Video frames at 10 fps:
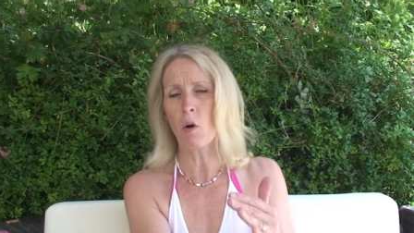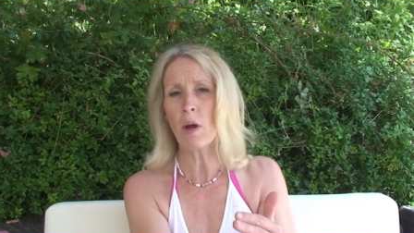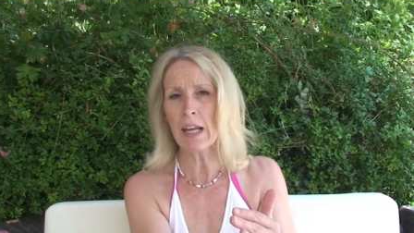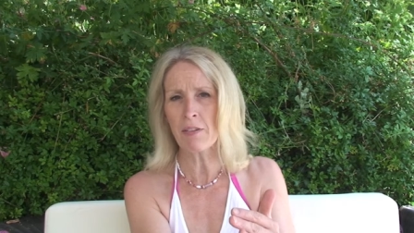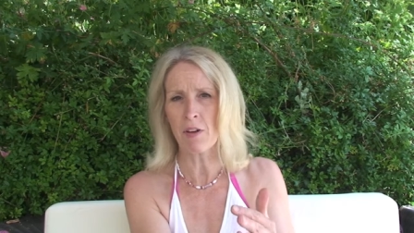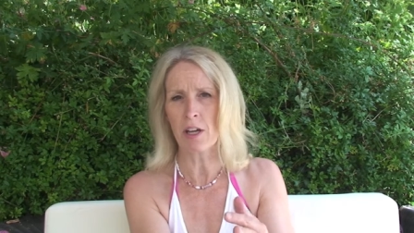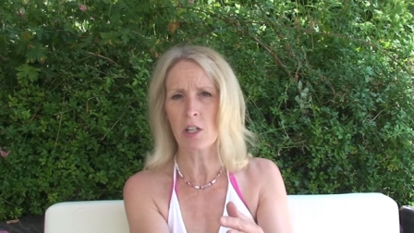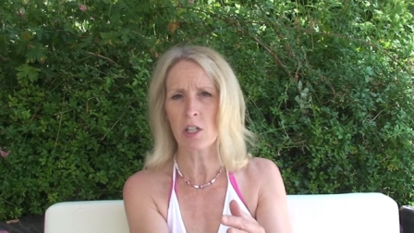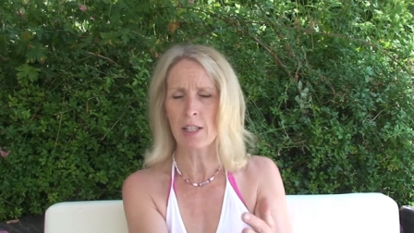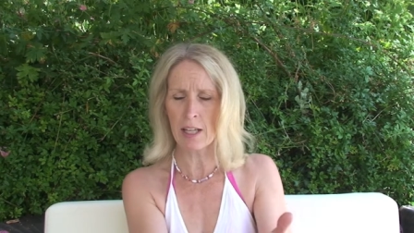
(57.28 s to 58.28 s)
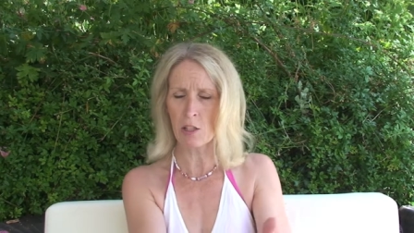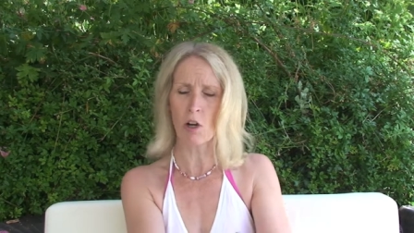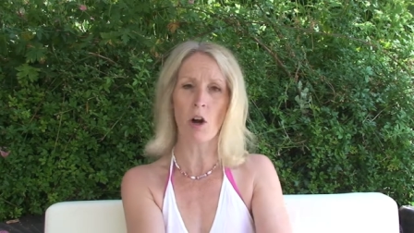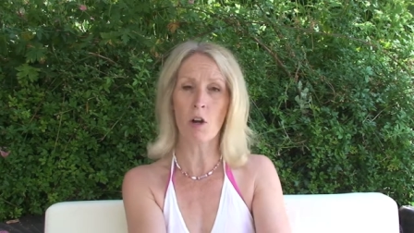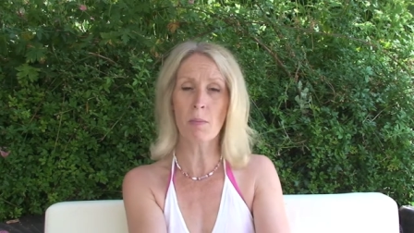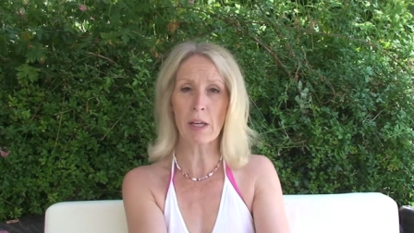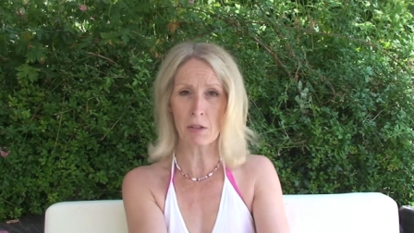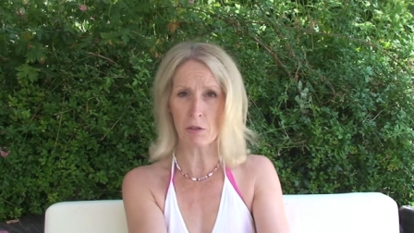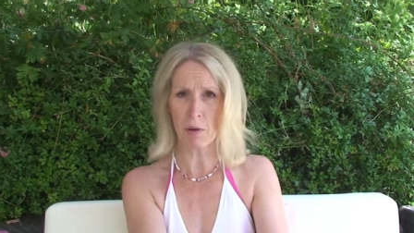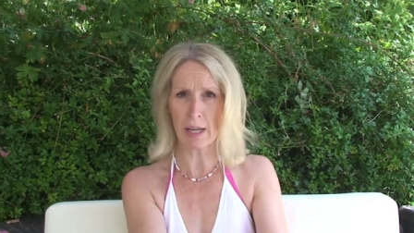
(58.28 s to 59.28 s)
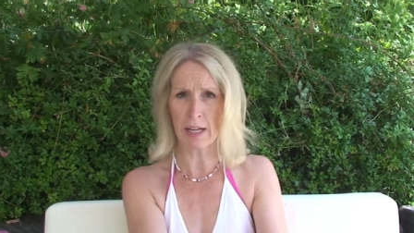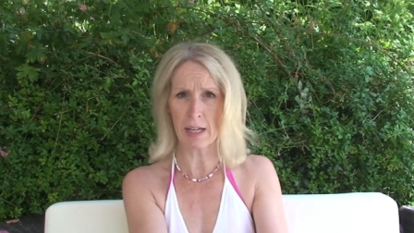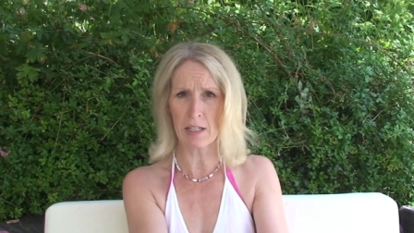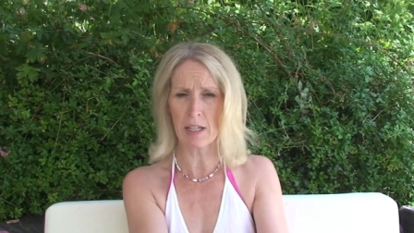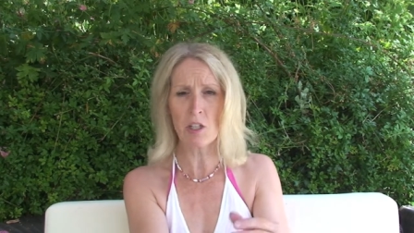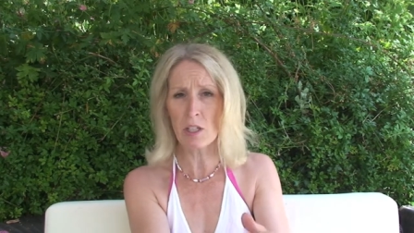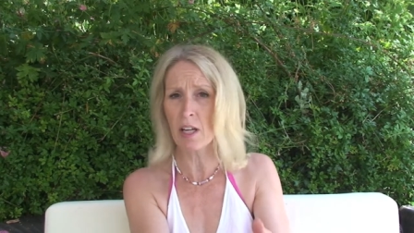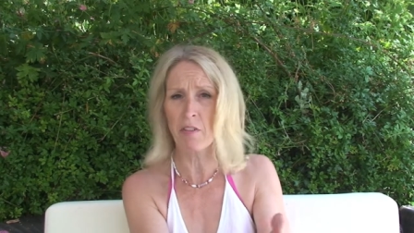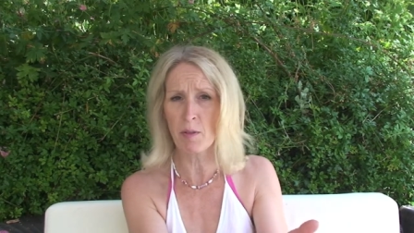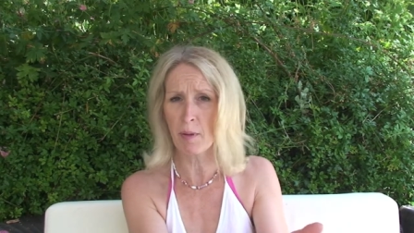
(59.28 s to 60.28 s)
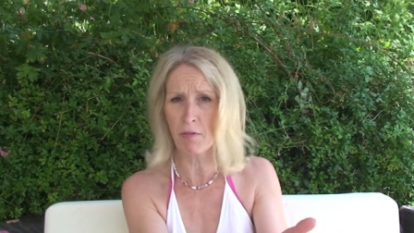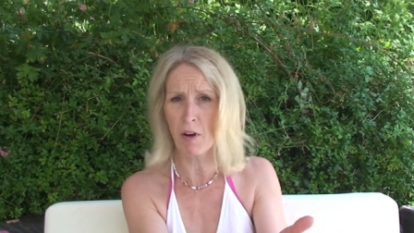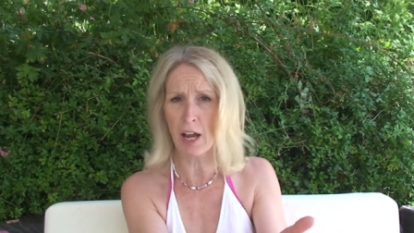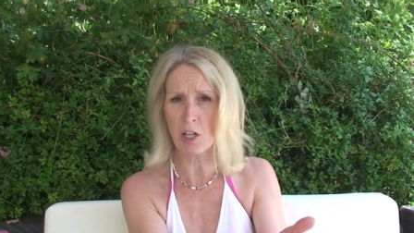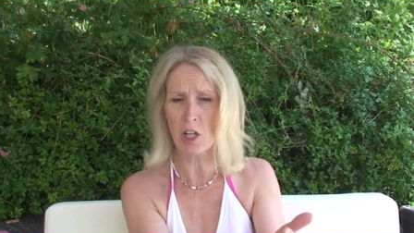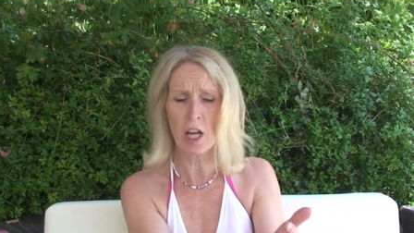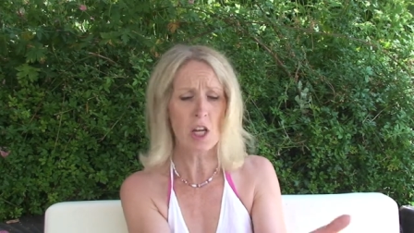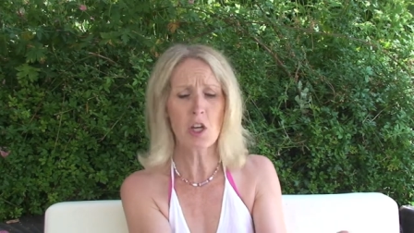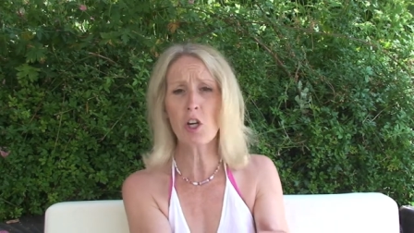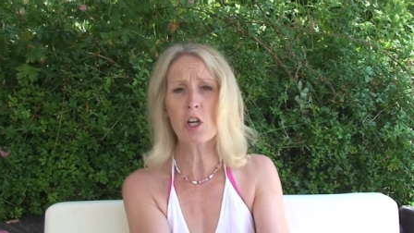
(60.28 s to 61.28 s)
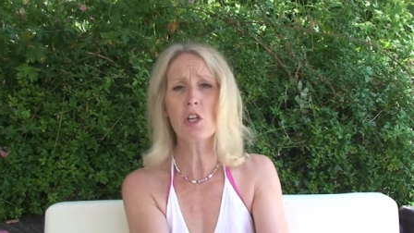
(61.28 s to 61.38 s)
oily fish that's got omega-3 in it. It doesn't have to be fresh. You